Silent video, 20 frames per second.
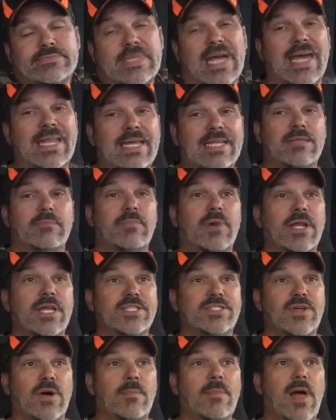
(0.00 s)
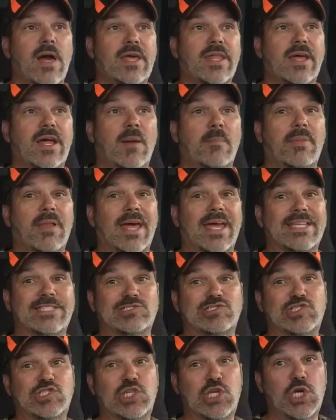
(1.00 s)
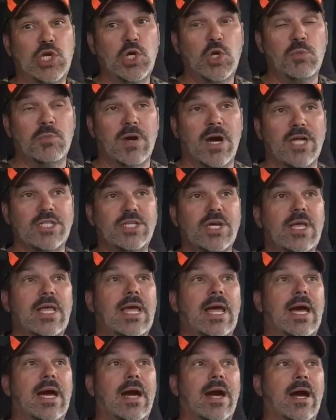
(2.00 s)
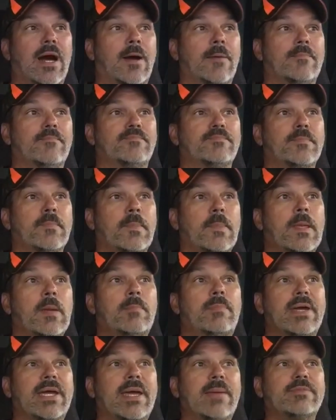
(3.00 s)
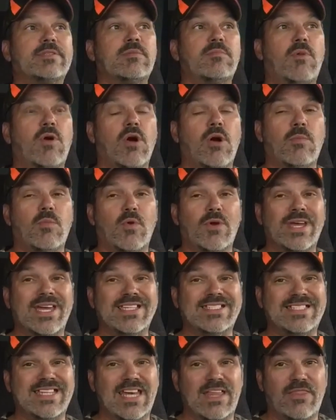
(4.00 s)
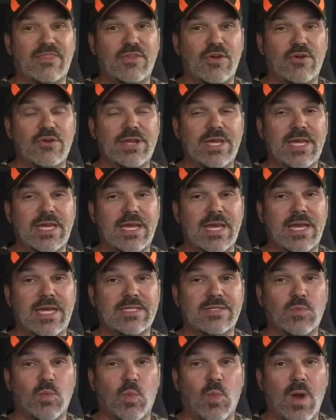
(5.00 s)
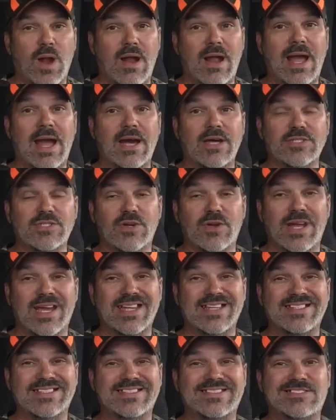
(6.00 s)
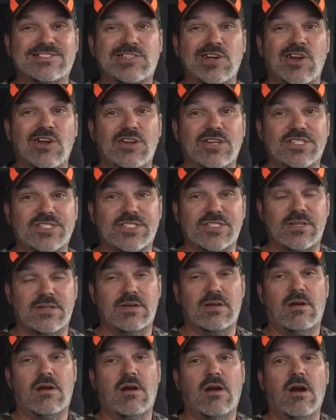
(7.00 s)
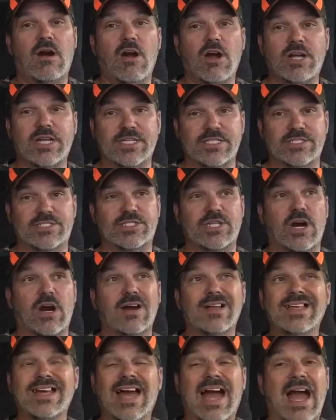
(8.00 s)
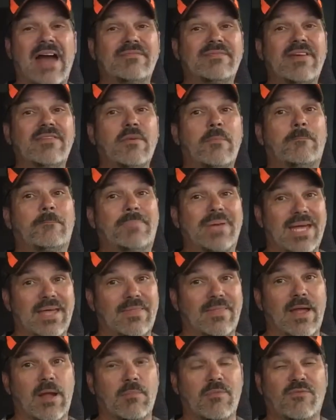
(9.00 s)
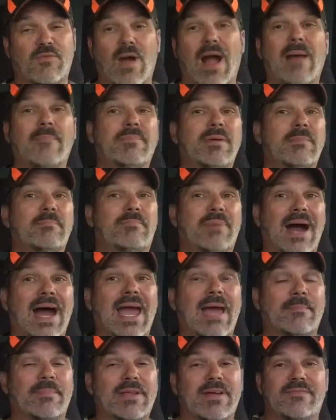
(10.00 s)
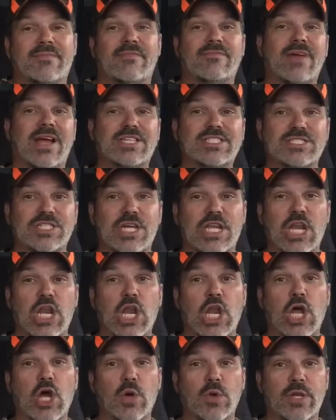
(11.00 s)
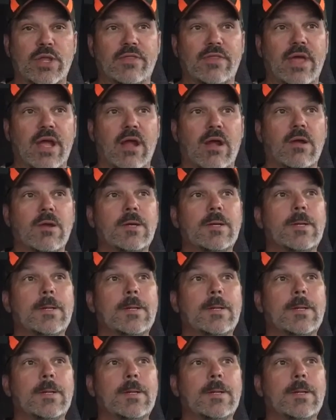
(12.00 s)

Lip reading: I need the money, so I'm not going to complain too much. Pick up tomorrow morning at 10:30 at Weyerhaeuser in Dirks, Arkansas. I've never been there before. I've been by it, but I've never actually loaded there.